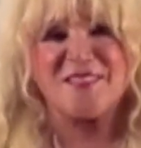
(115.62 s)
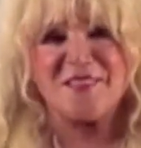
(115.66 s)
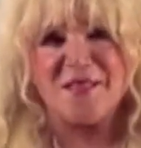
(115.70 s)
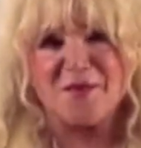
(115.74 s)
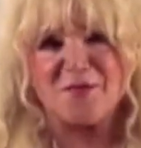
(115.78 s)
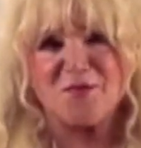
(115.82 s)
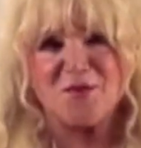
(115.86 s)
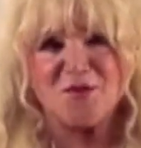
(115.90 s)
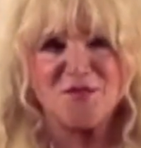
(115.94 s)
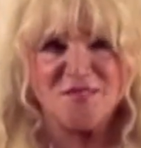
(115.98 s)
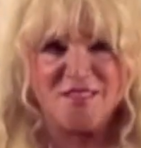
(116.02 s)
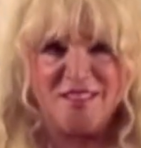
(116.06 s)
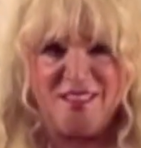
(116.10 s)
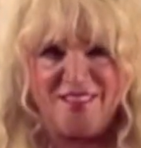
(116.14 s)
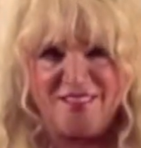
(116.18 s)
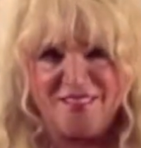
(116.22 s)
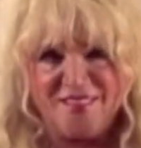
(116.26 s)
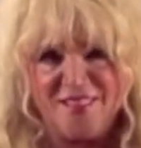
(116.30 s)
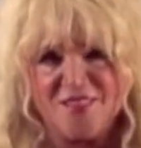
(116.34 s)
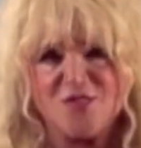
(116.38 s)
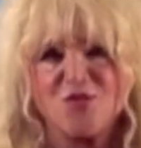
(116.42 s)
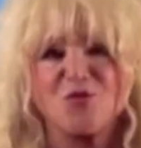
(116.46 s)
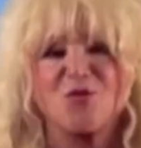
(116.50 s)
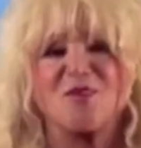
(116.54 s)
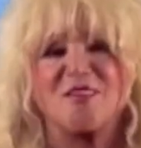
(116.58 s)
numbers 8
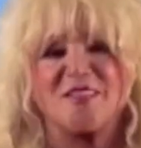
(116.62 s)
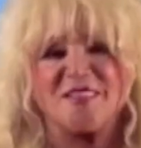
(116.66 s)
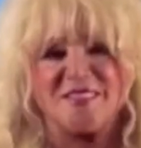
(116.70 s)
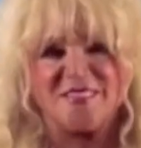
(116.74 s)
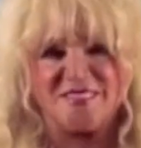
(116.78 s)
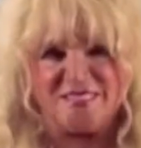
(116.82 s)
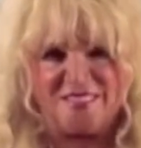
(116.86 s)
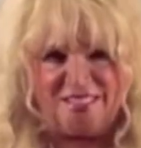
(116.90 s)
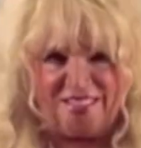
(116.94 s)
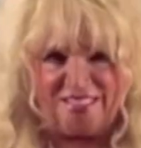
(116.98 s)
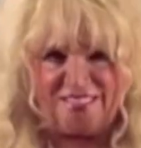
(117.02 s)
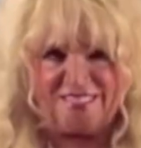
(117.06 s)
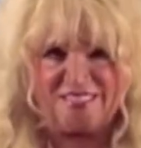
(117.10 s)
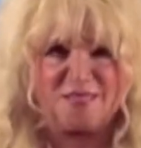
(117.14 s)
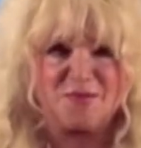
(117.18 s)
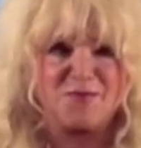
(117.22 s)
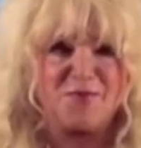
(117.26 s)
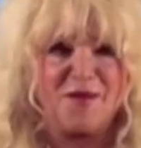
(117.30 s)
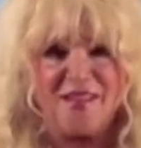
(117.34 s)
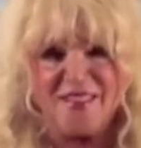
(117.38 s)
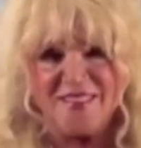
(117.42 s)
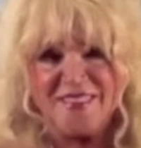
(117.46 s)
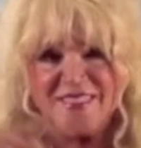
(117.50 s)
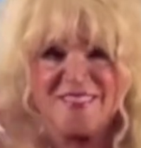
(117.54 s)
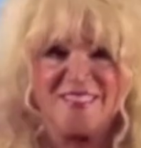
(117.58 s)
and 26.
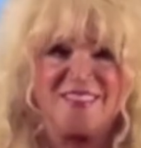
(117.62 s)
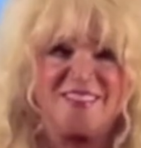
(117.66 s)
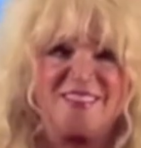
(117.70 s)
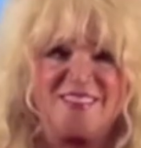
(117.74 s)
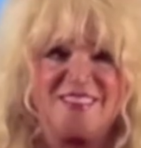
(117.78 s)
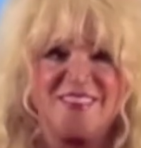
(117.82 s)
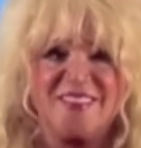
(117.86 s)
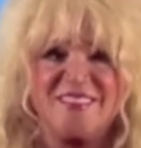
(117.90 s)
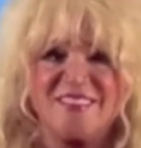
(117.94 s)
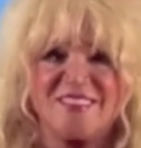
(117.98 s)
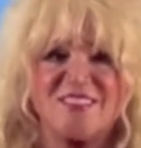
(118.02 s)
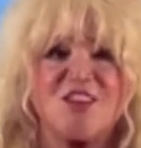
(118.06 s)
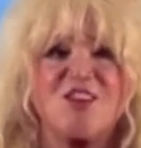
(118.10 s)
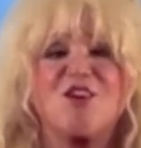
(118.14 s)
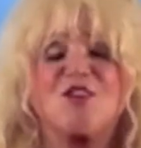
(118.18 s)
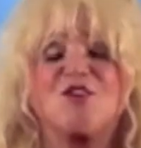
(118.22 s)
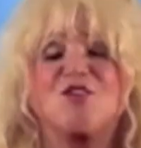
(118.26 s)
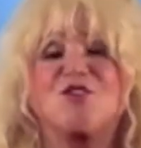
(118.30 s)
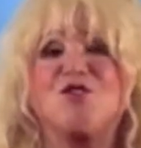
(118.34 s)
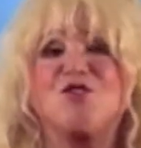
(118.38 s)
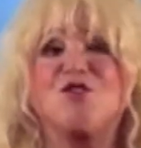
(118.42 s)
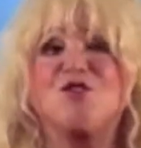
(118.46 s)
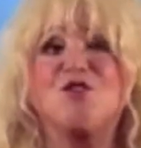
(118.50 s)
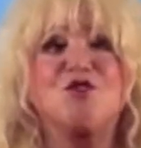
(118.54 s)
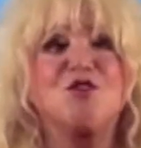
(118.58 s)
Pisces,
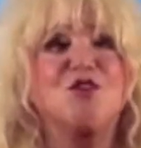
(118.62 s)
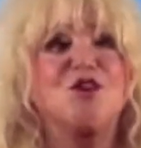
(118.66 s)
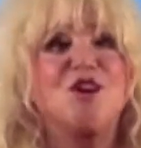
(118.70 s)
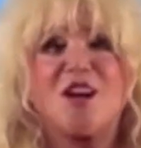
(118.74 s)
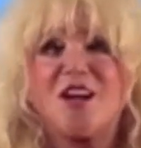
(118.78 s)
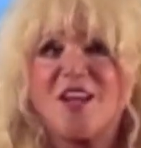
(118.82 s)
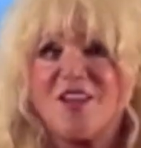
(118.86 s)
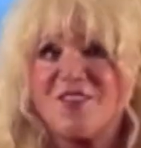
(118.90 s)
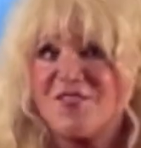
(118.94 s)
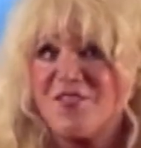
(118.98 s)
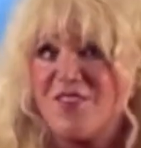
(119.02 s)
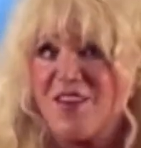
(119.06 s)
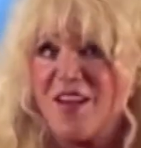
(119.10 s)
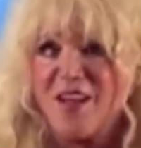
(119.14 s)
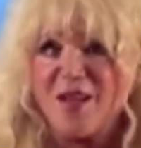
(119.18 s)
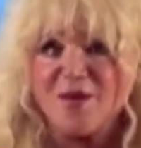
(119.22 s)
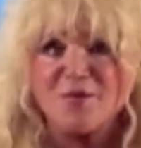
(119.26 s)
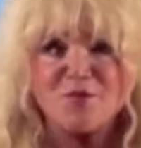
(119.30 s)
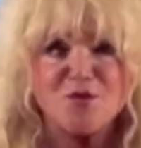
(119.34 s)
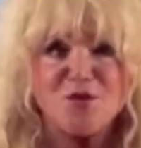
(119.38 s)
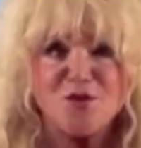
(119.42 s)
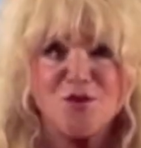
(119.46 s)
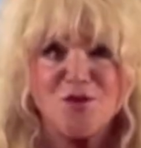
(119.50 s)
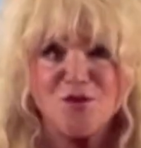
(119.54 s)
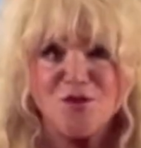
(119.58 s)
you look
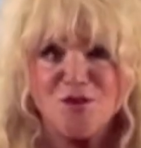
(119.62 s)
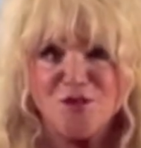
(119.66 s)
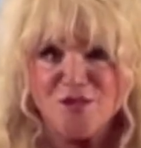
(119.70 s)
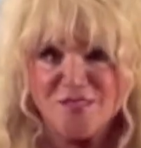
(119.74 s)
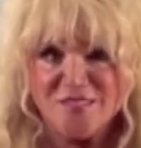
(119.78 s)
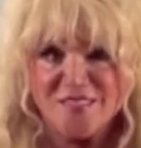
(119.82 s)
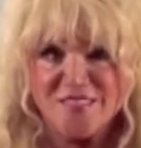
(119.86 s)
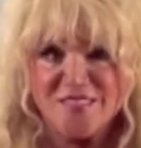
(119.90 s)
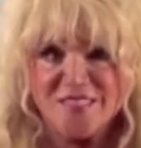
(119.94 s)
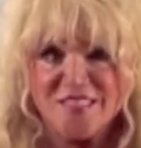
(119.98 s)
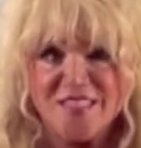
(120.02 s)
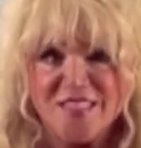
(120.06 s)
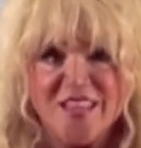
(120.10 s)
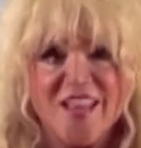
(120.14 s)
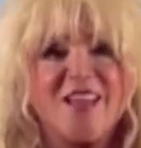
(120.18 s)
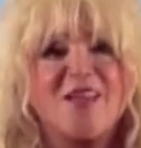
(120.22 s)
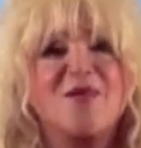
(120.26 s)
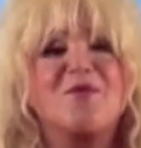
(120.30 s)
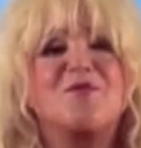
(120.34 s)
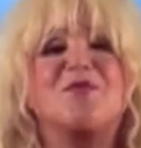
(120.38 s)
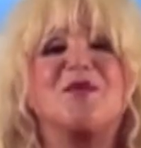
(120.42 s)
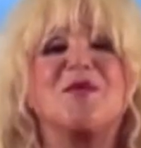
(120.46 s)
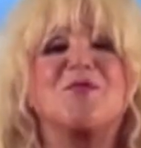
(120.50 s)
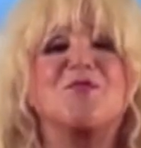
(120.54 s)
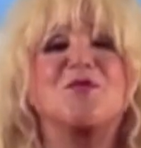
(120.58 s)
fabulous.
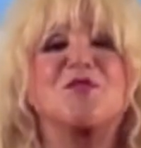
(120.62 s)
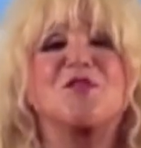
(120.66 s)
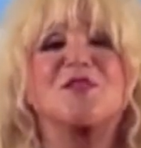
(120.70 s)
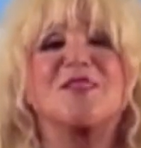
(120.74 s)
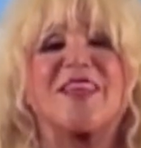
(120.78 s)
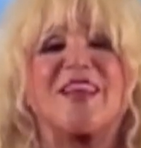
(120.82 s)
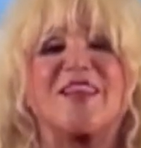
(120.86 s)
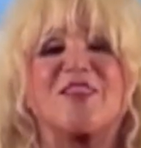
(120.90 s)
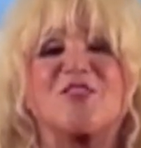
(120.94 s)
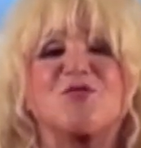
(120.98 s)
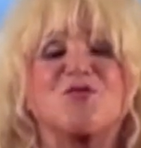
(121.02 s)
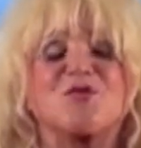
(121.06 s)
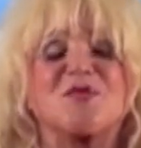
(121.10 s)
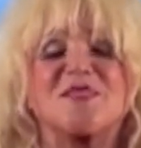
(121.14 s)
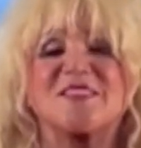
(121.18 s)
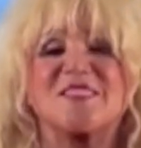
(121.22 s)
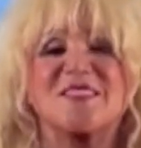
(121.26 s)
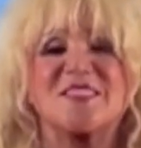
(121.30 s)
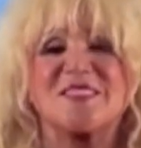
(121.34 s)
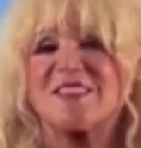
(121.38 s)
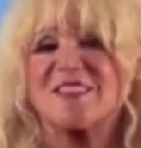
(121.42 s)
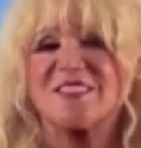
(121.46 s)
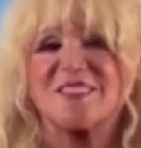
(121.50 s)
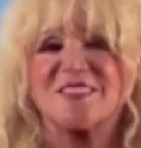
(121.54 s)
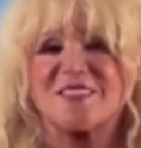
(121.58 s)
People can't
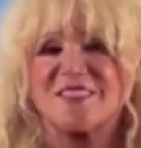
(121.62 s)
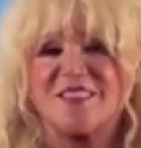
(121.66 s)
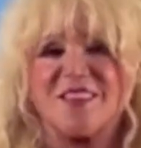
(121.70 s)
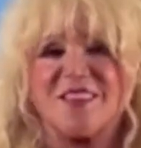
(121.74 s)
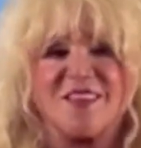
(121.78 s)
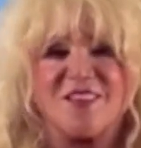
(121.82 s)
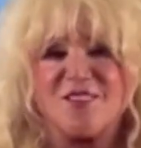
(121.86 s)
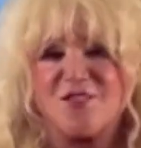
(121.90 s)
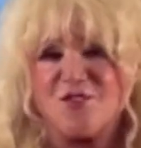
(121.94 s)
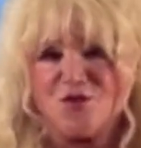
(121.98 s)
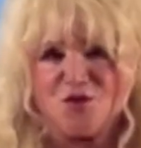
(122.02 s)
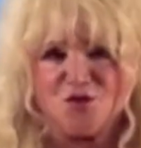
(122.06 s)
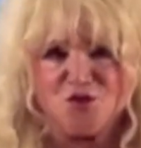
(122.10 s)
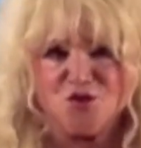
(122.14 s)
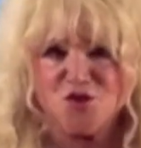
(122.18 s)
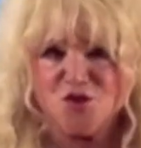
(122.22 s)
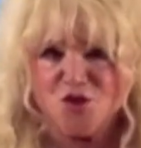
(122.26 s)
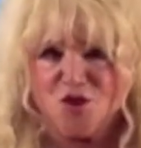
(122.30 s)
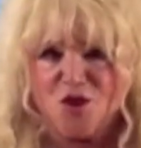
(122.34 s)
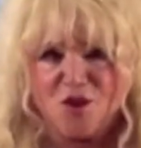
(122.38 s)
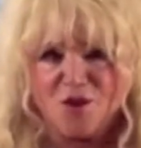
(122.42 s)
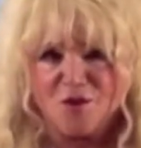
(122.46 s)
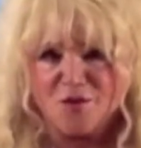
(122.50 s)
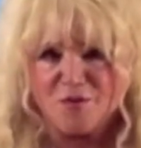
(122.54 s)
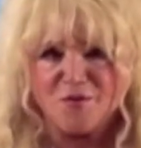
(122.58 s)
resist your
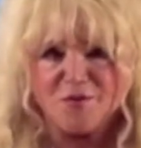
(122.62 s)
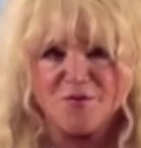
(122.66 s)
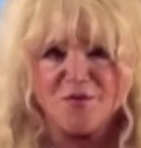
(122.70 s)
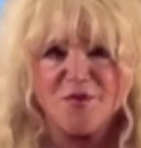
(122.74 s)
charm.